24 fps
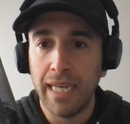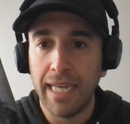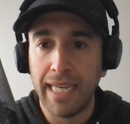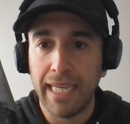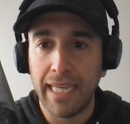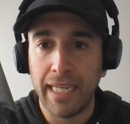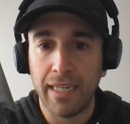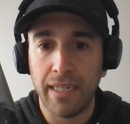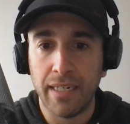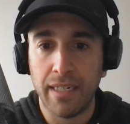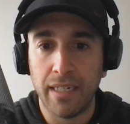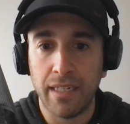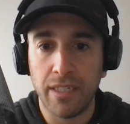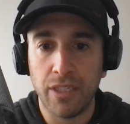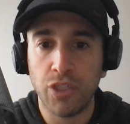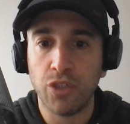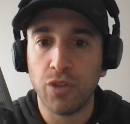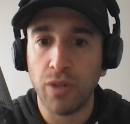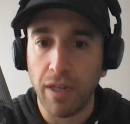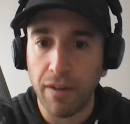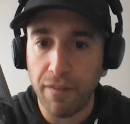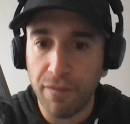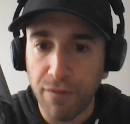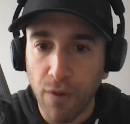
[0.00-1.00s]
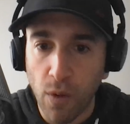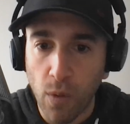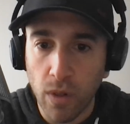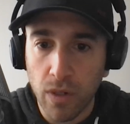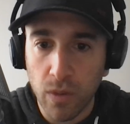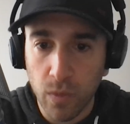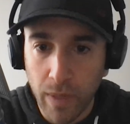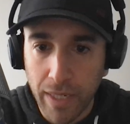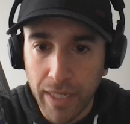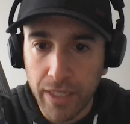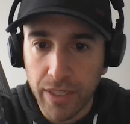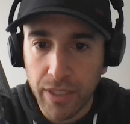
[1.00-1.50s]
and
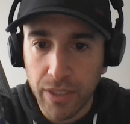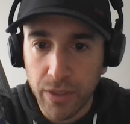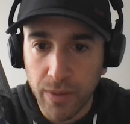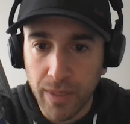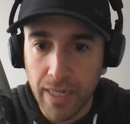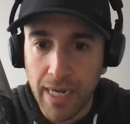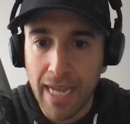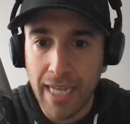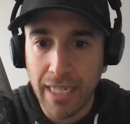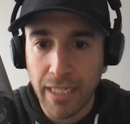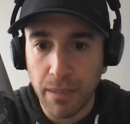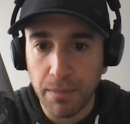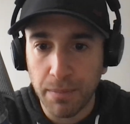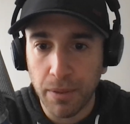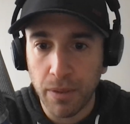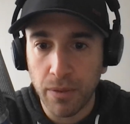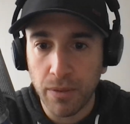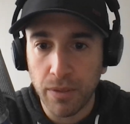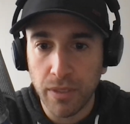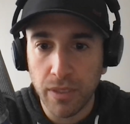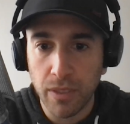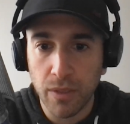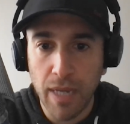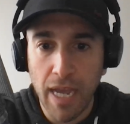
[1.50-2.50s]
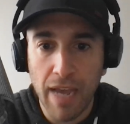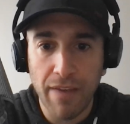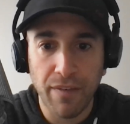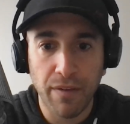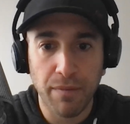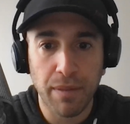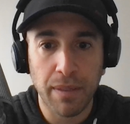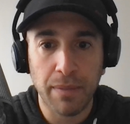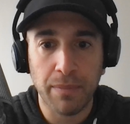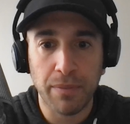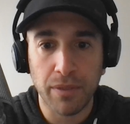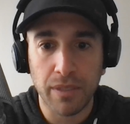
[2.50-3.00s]
straightforward way to do it, as opposed to
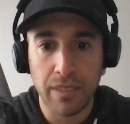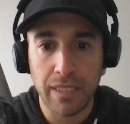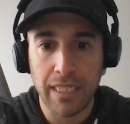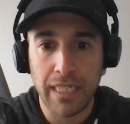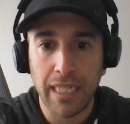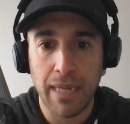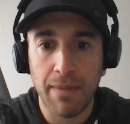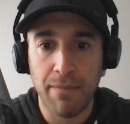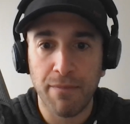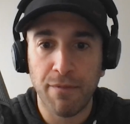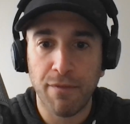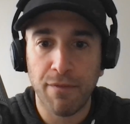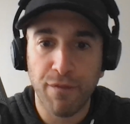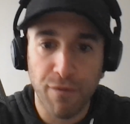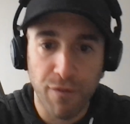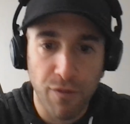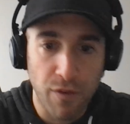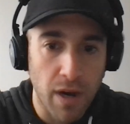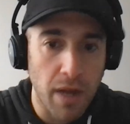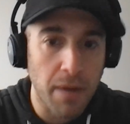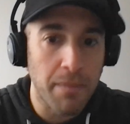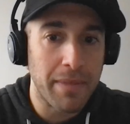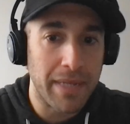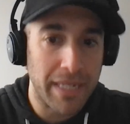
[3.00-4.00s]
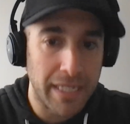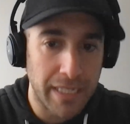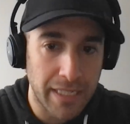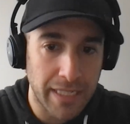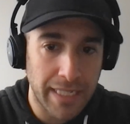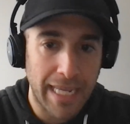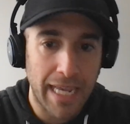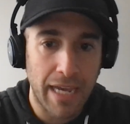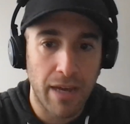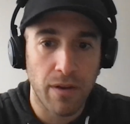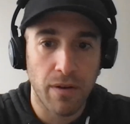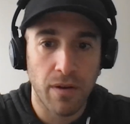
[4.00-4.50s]
having people DM from his
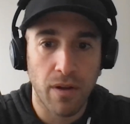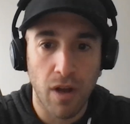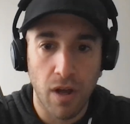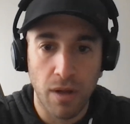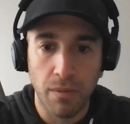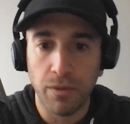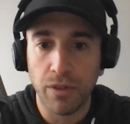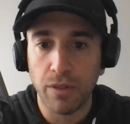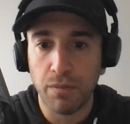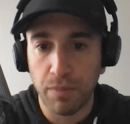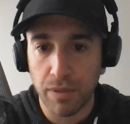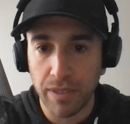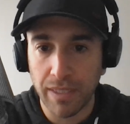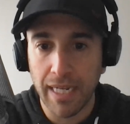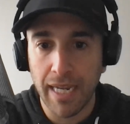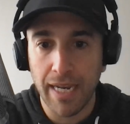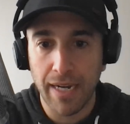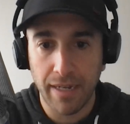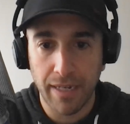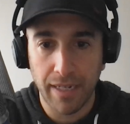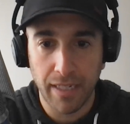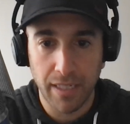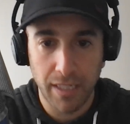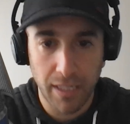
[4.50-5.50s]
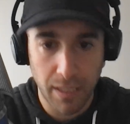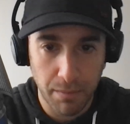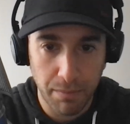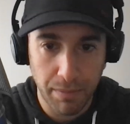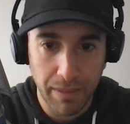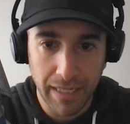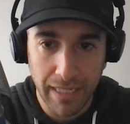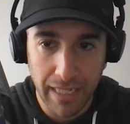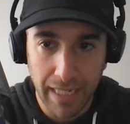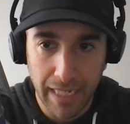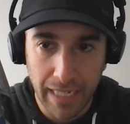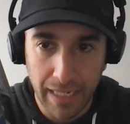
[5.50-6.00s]
account, almost pretending to
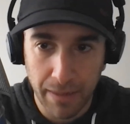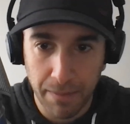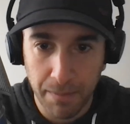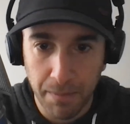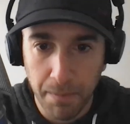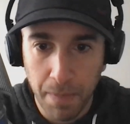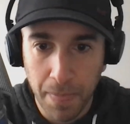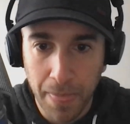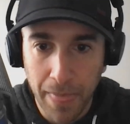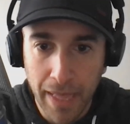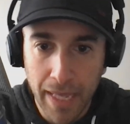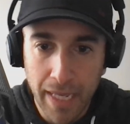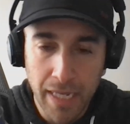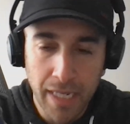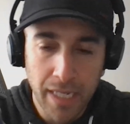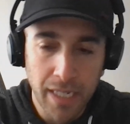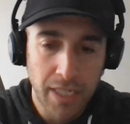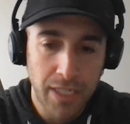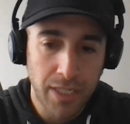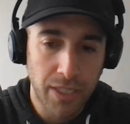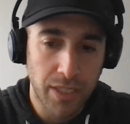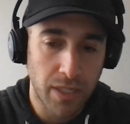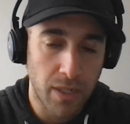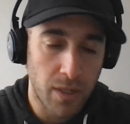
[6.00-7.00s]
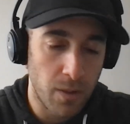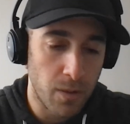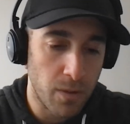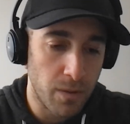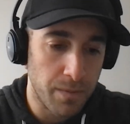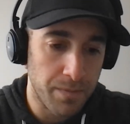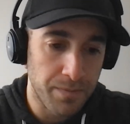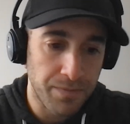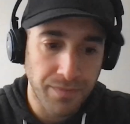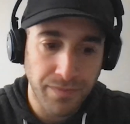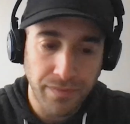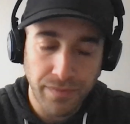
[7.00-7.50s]
be him.
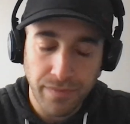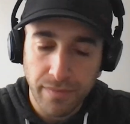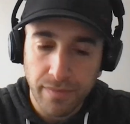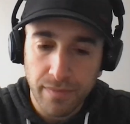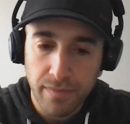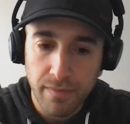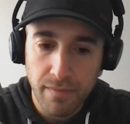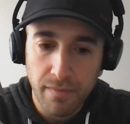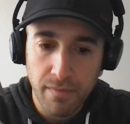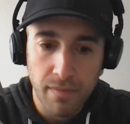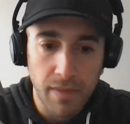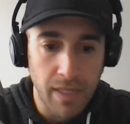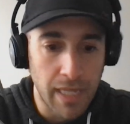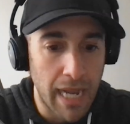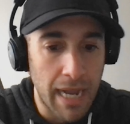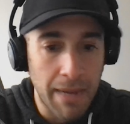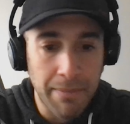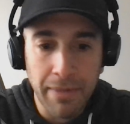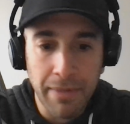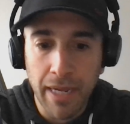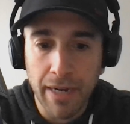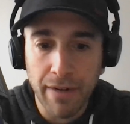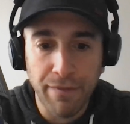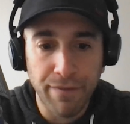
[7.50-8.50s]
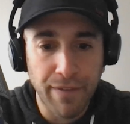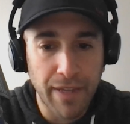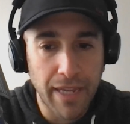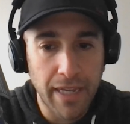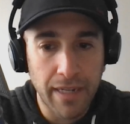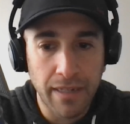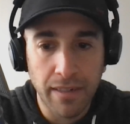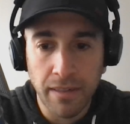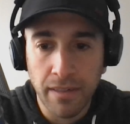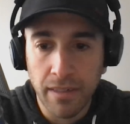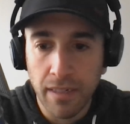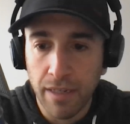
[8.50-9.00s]
So I'm not a
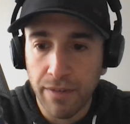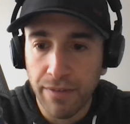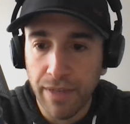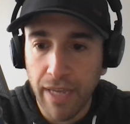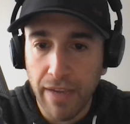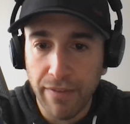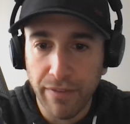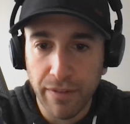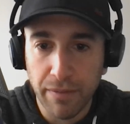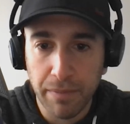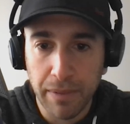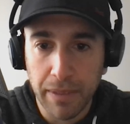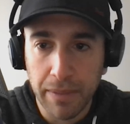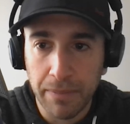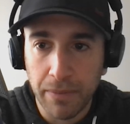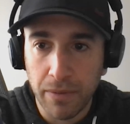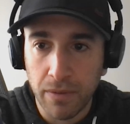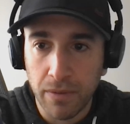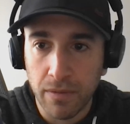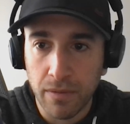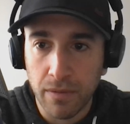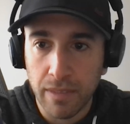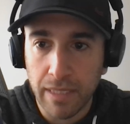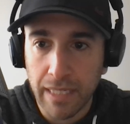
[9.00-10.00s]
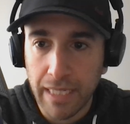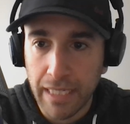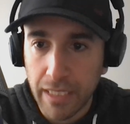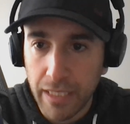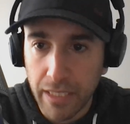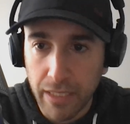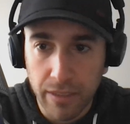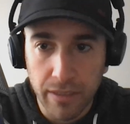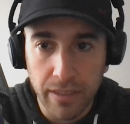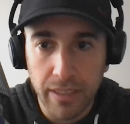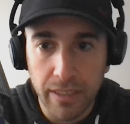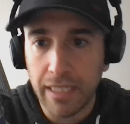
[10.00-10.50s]
fan of having people in
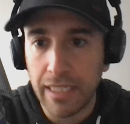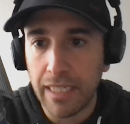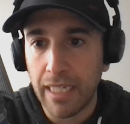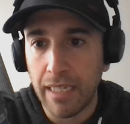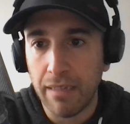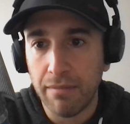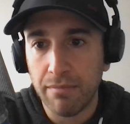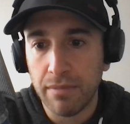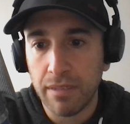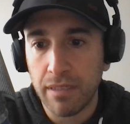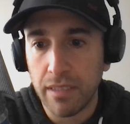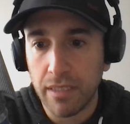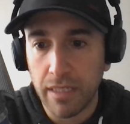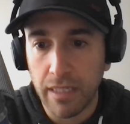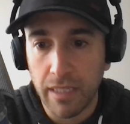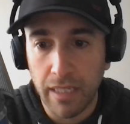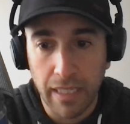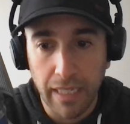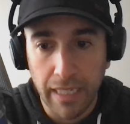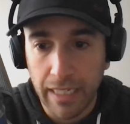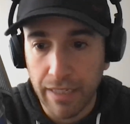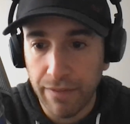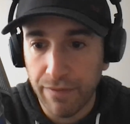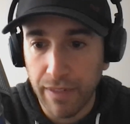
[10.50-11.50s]
your DMs. Like